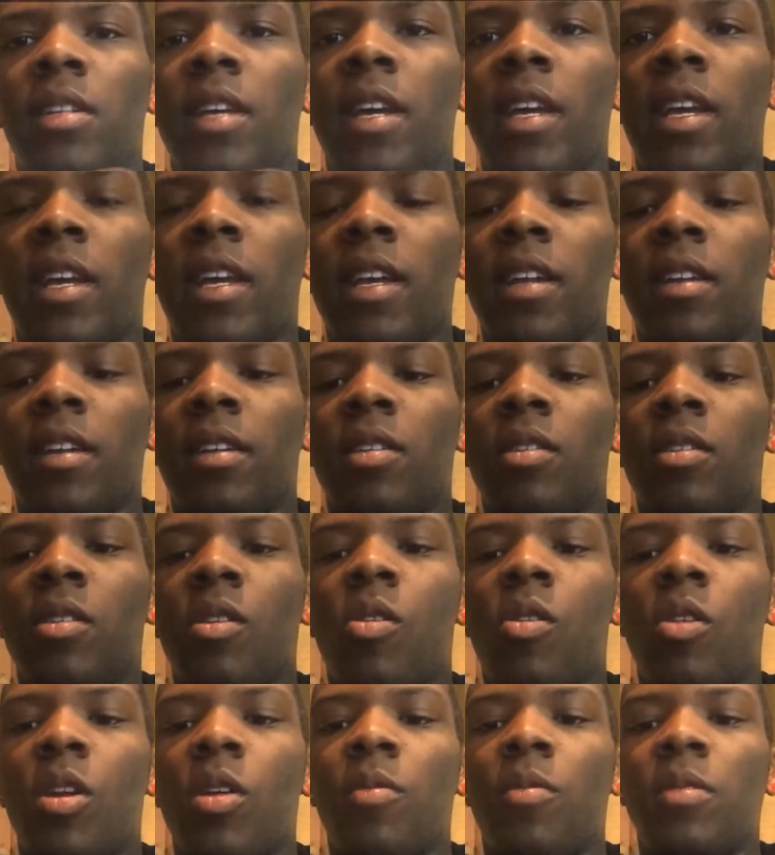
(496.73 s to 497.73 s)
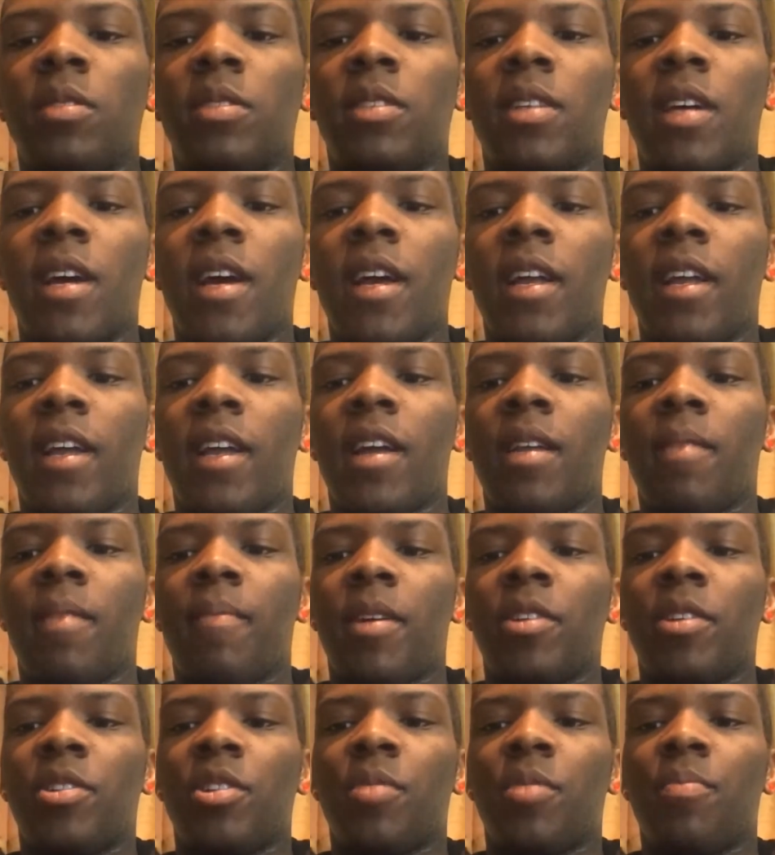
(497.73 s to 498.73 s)
Take it, holding one side, kind
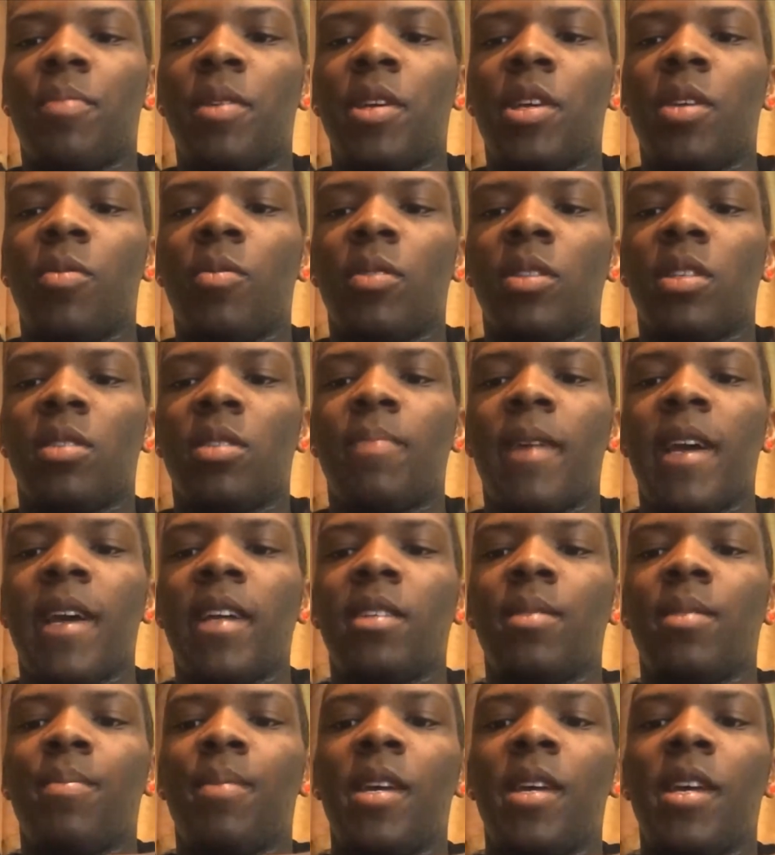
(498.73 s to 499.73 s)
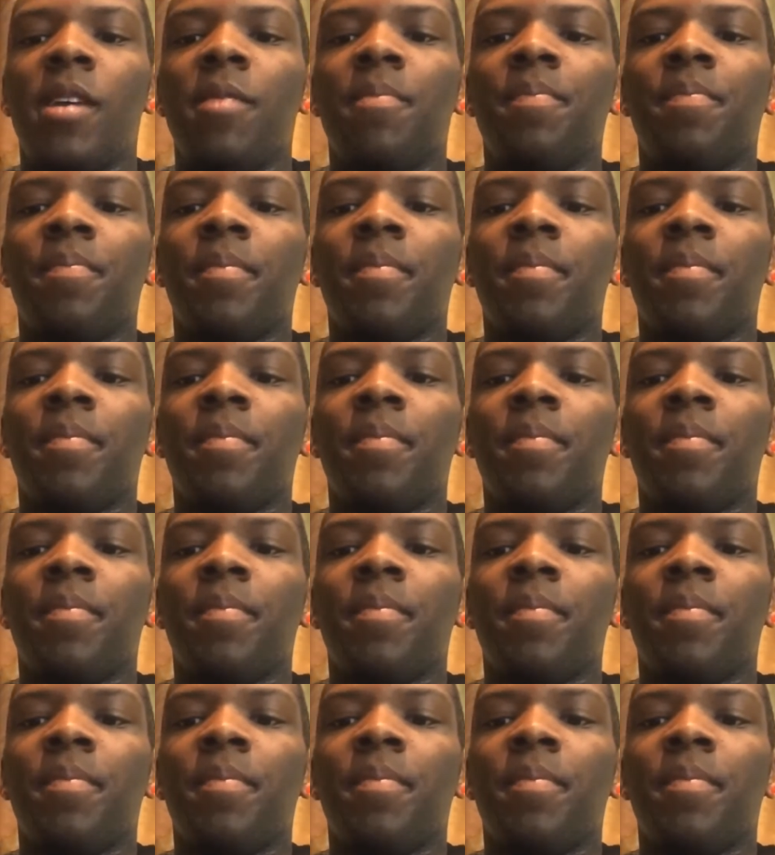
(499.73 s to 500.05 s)
of measure how big you want the spike to be,